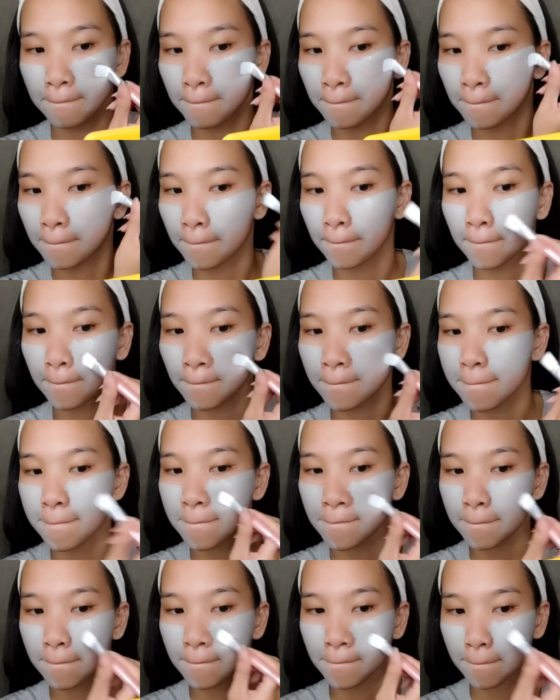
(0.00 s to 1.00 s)

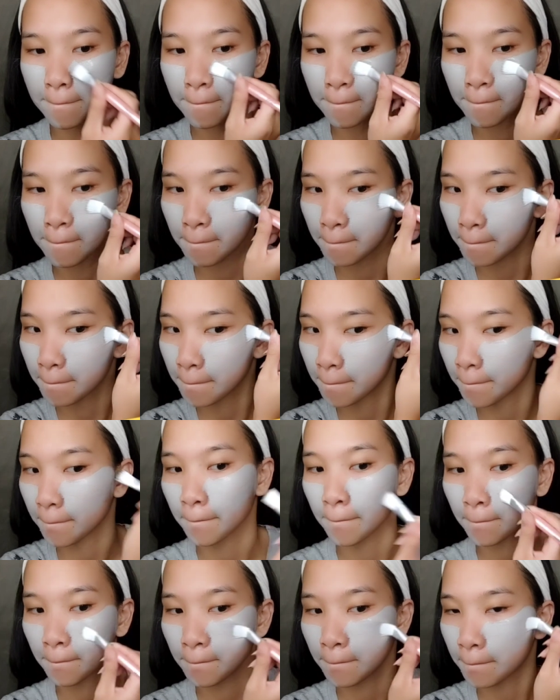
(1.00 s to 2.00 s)

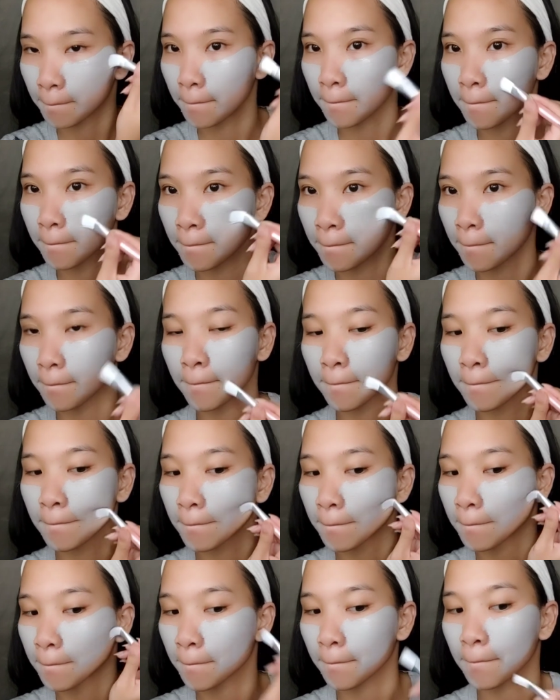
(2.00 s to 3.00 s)

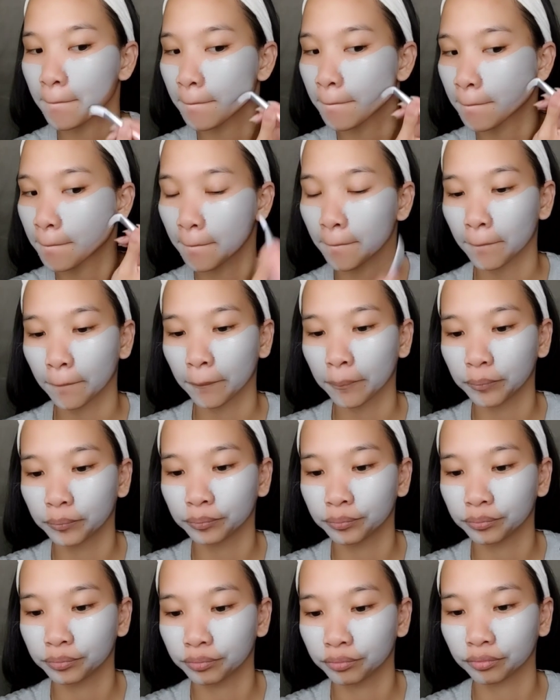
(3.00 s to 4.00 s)

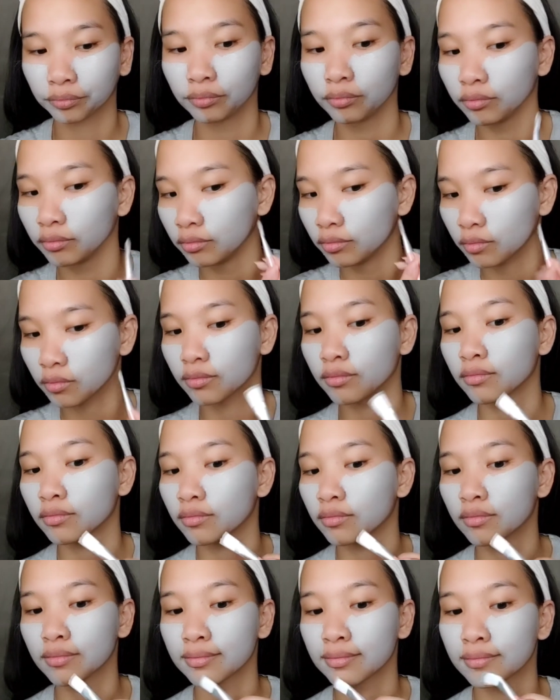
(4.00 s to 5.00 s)

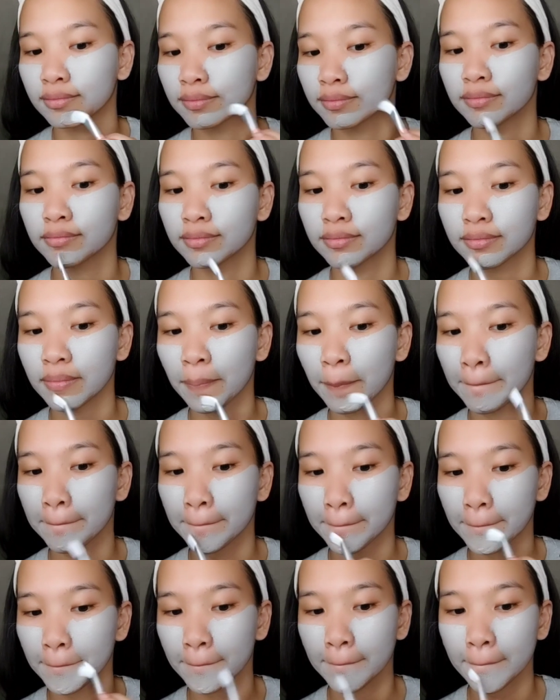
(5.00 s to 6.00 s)

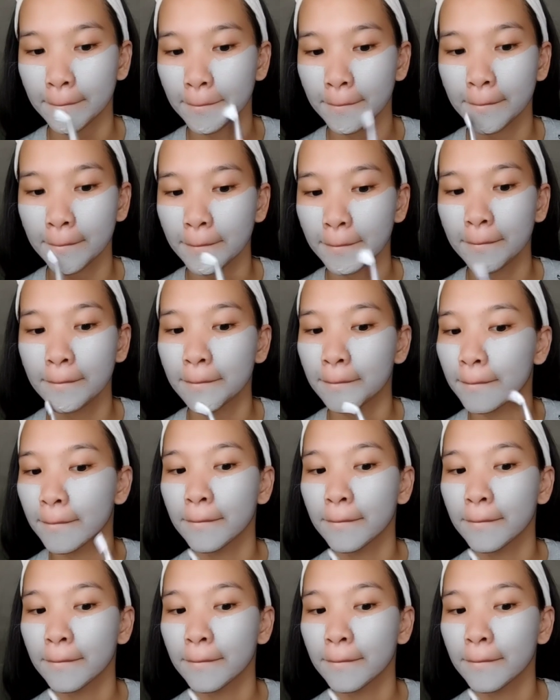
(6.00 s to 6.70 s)
[no speech]